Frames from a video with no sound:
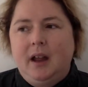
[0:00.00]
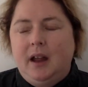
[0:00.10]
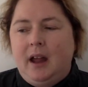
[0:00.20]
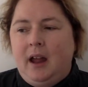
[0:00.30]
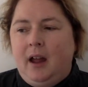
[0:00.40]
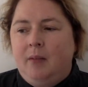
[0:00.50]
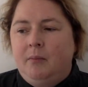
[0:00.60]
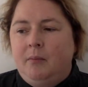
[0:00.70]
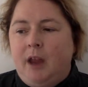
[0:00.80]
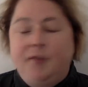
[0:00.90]

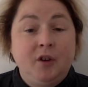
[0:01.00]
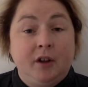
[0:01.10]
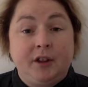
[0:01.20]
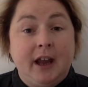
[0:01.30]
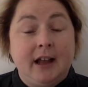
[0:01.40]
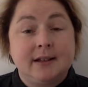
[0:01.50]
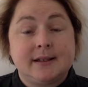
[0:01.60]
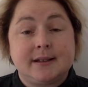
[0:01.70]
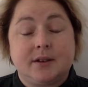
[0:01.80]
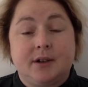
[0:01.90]
If nothing
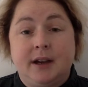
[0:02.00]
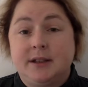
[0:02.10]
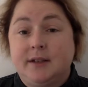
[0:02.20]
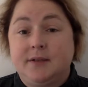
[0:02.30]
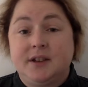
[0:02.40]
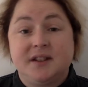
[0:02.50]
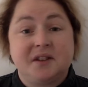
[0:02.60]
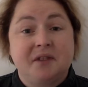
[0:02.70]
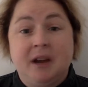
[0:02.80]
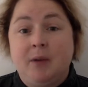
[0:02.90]
else, creativity is a
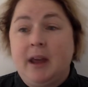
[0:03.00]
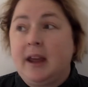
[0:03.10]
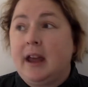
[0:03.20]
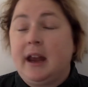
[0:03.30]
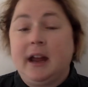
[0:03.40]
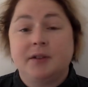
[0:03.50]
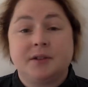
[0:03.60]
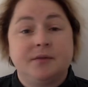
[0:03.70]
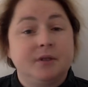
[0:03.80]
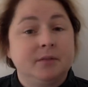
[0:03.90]
great way of getting out
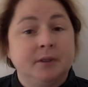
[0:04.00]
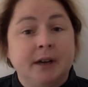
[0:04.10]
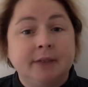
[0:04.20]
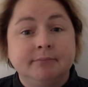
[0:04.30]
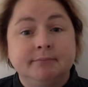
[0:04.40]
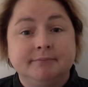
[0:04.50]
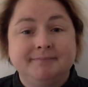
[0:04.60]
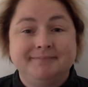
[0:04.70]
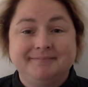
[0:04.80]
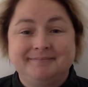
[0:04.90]
of the room you're in.
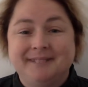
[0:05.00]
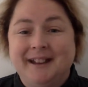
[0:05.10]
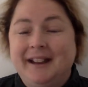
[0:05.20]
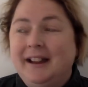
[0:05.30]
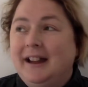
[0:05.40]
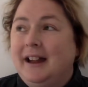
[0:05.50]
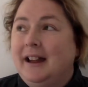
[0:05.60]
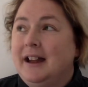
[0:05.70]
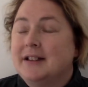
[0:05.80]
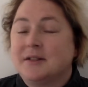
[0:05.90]

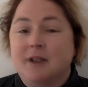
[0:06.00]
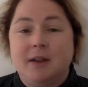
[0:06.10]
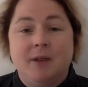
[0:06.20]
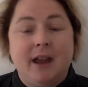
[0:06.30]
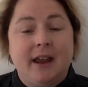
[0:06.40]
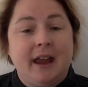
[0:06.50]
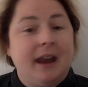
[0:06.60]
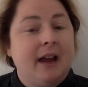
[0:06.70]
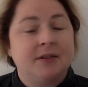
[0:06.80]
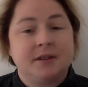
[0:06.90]
It's a great way of
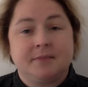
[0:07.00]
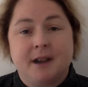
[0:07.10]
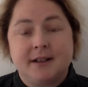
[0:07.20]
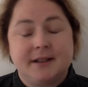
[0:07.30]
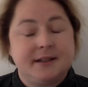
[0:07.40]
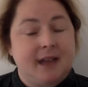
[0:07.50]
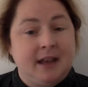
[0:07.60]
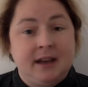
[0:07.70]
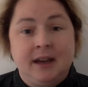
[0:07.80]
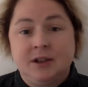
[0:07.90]
getting out of the present
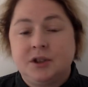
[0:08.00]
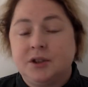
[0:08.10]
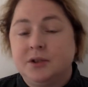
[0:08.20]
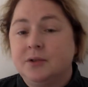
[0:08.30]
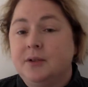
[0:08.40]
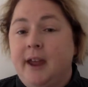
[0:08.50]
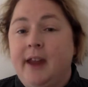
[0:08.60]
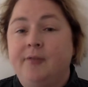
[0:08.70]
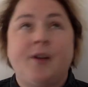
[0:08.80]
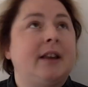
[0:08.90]
and into
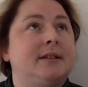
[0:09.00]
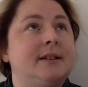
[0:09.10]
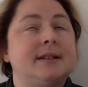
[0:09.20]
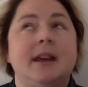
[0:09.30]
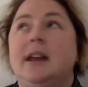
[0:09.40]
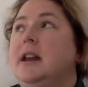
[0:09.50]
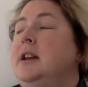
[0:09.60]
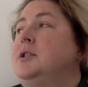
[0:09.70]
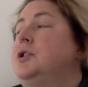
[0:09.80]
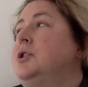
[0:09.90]
a fantasy,
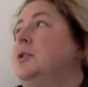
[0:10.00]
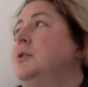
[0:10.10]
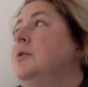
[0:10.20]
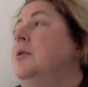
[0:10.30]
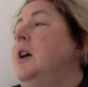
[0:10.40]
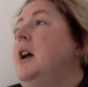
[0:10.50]
into